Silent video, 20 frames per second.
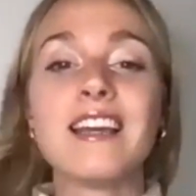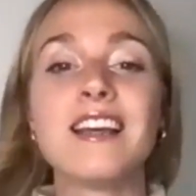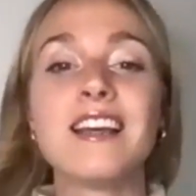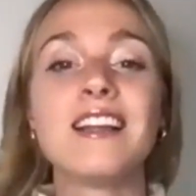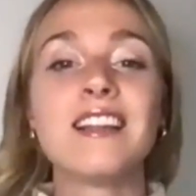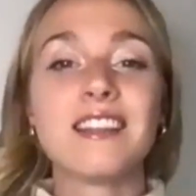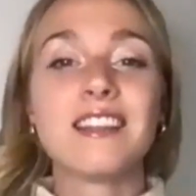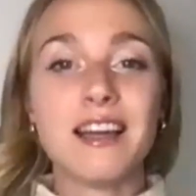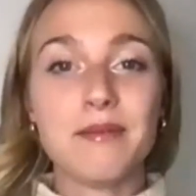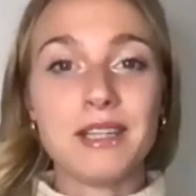
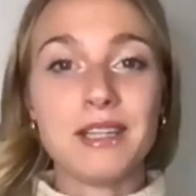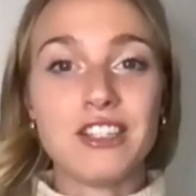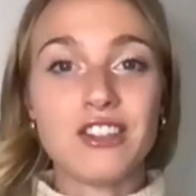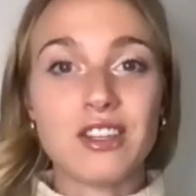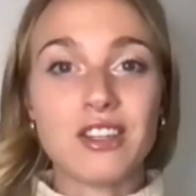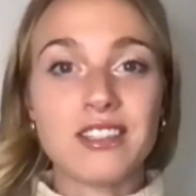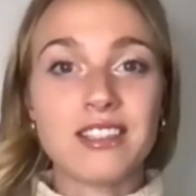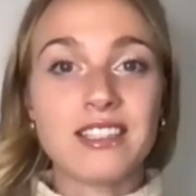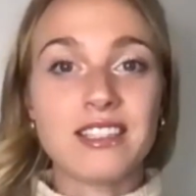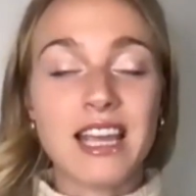let me
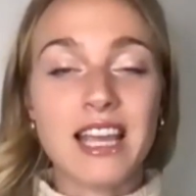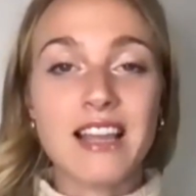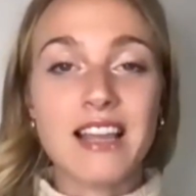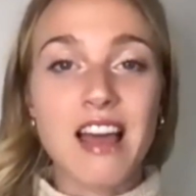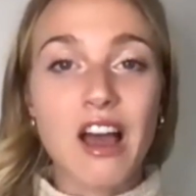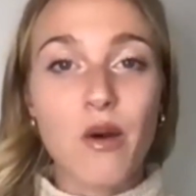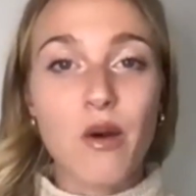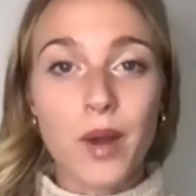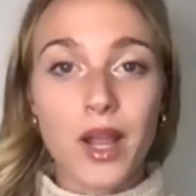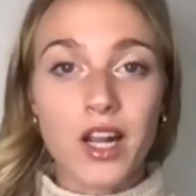take
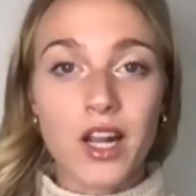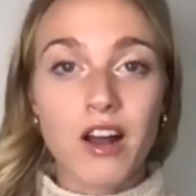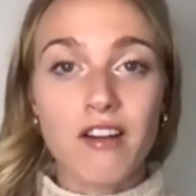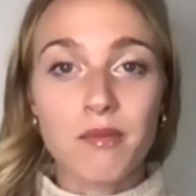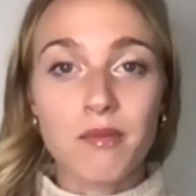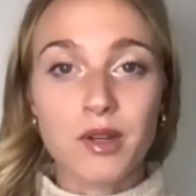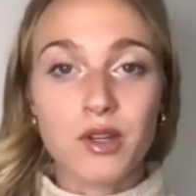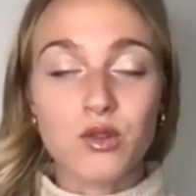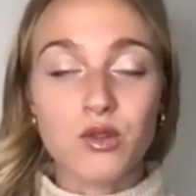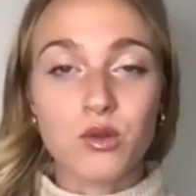that weight off
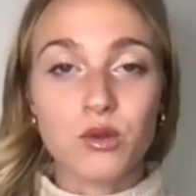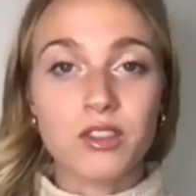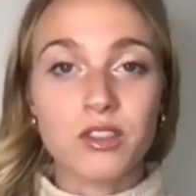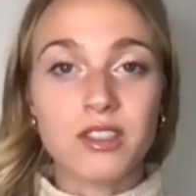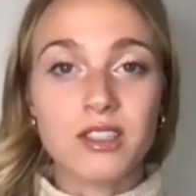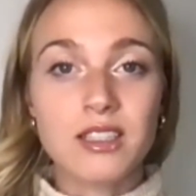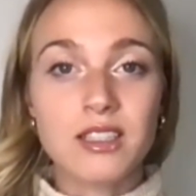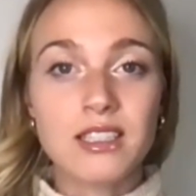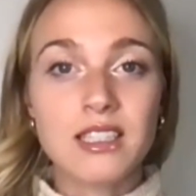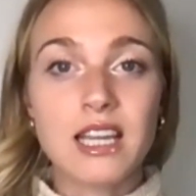my
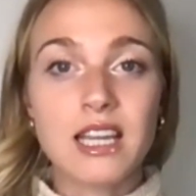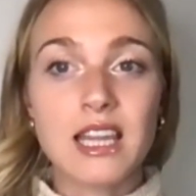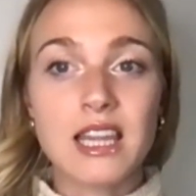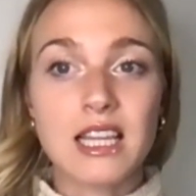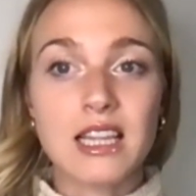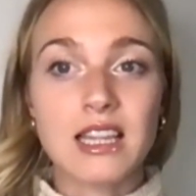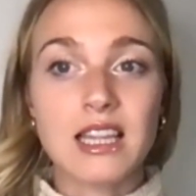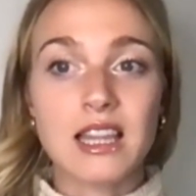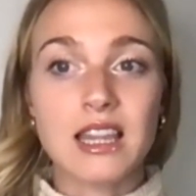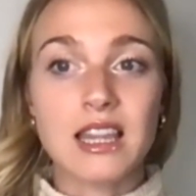shoulders. And I
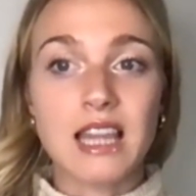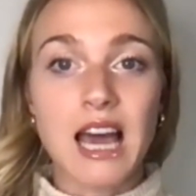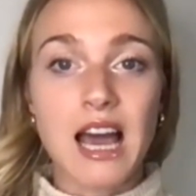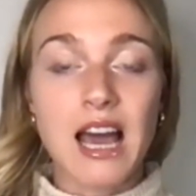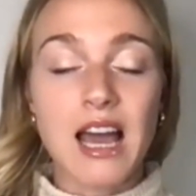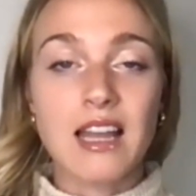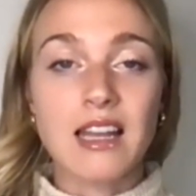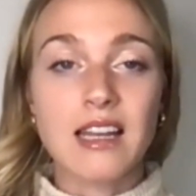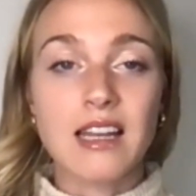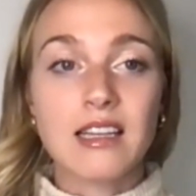think
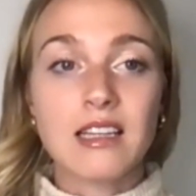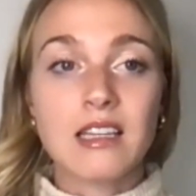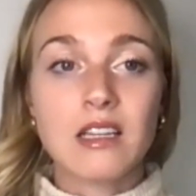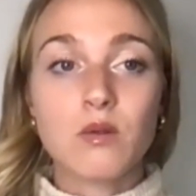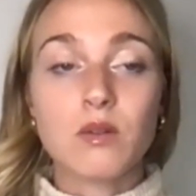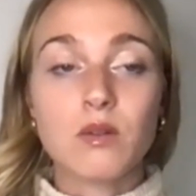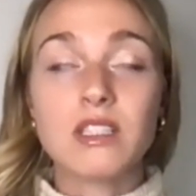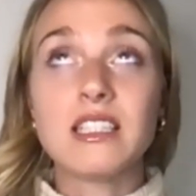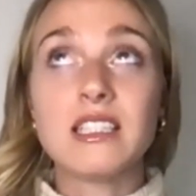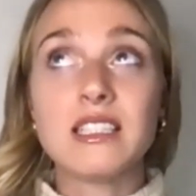that
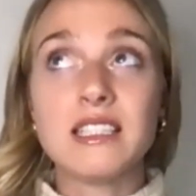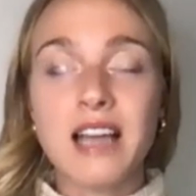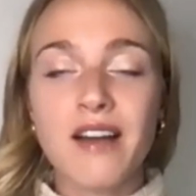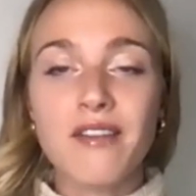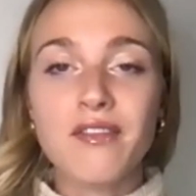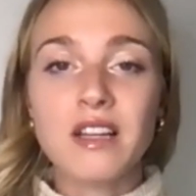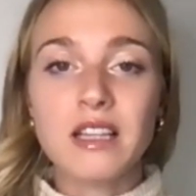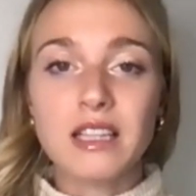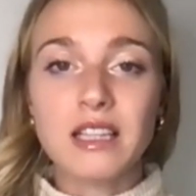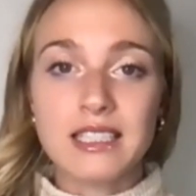was
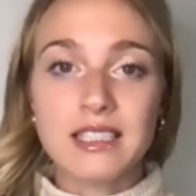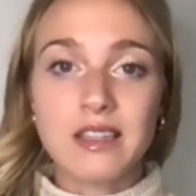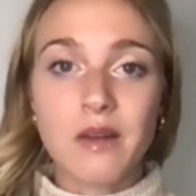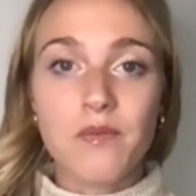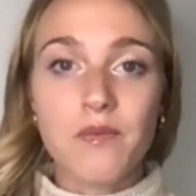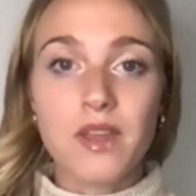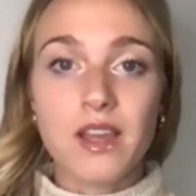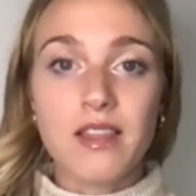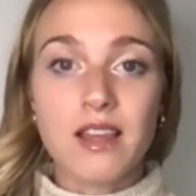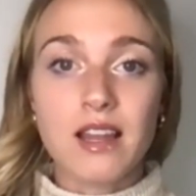definitely
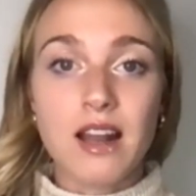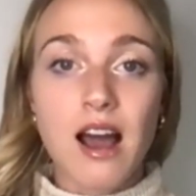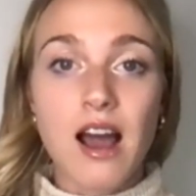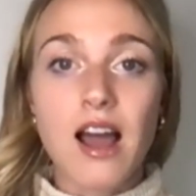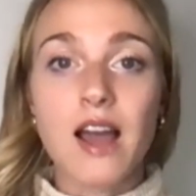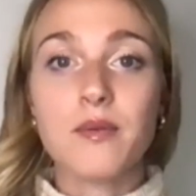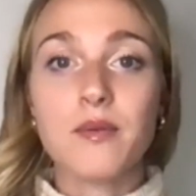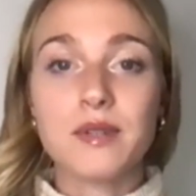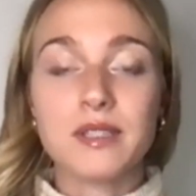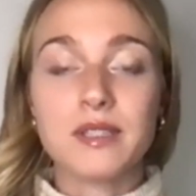something that
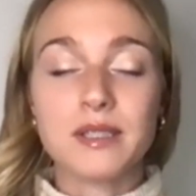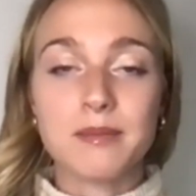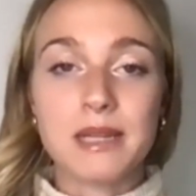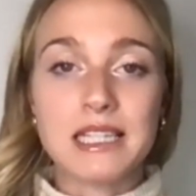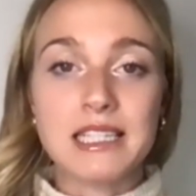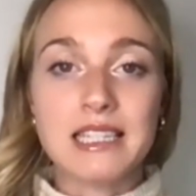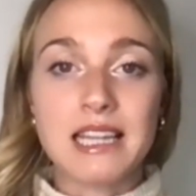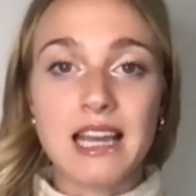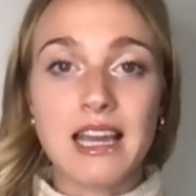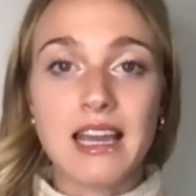I was
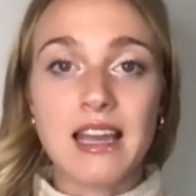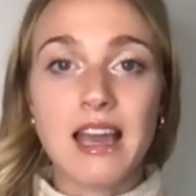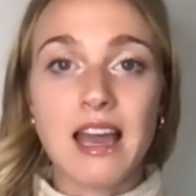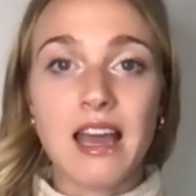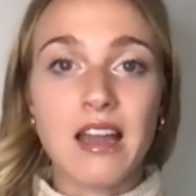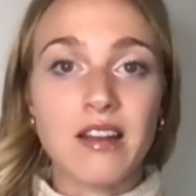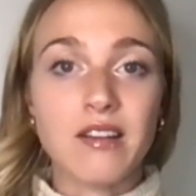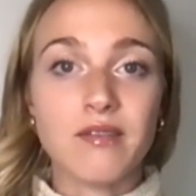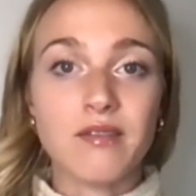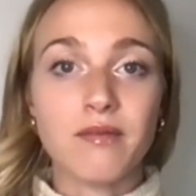missing
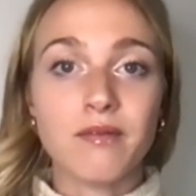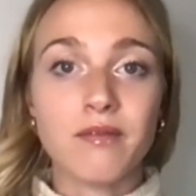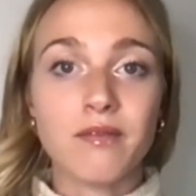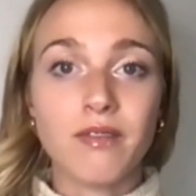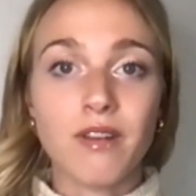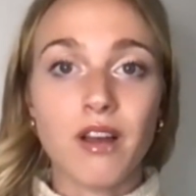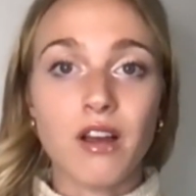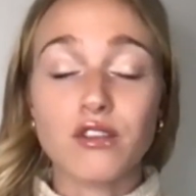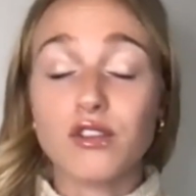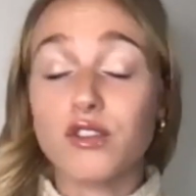and
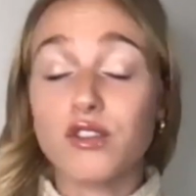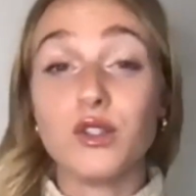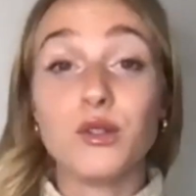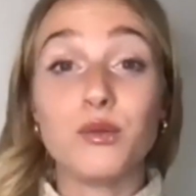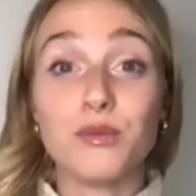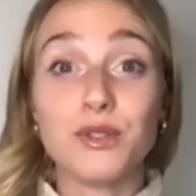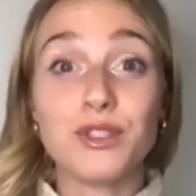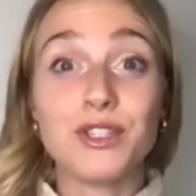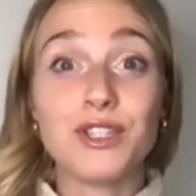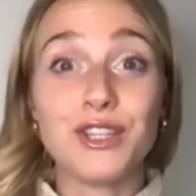
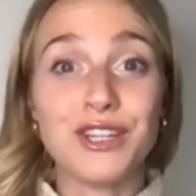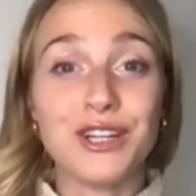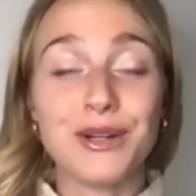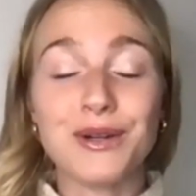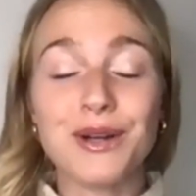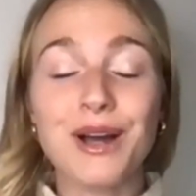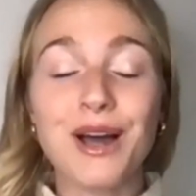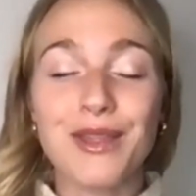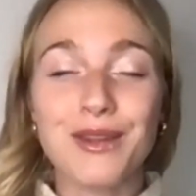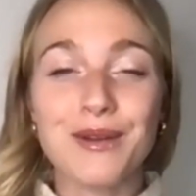assumed,
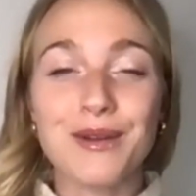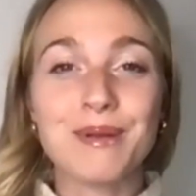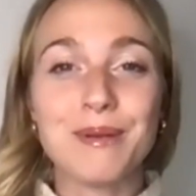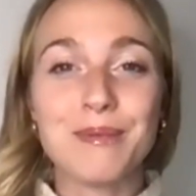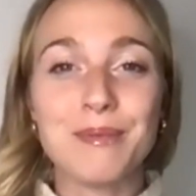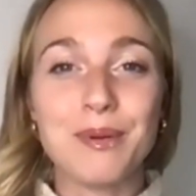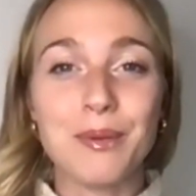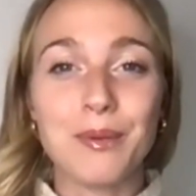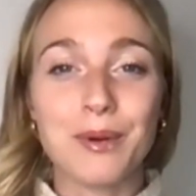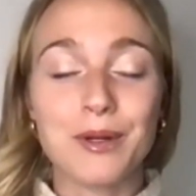other
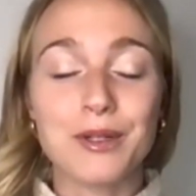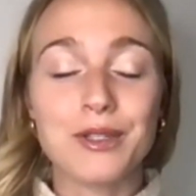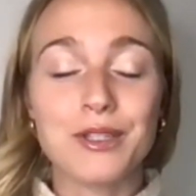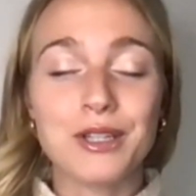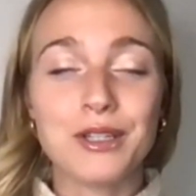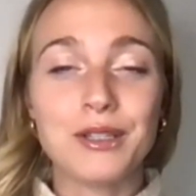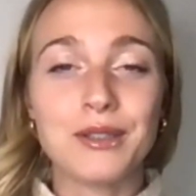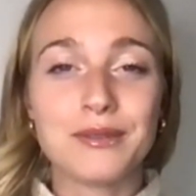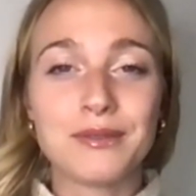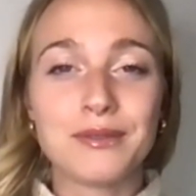people were too.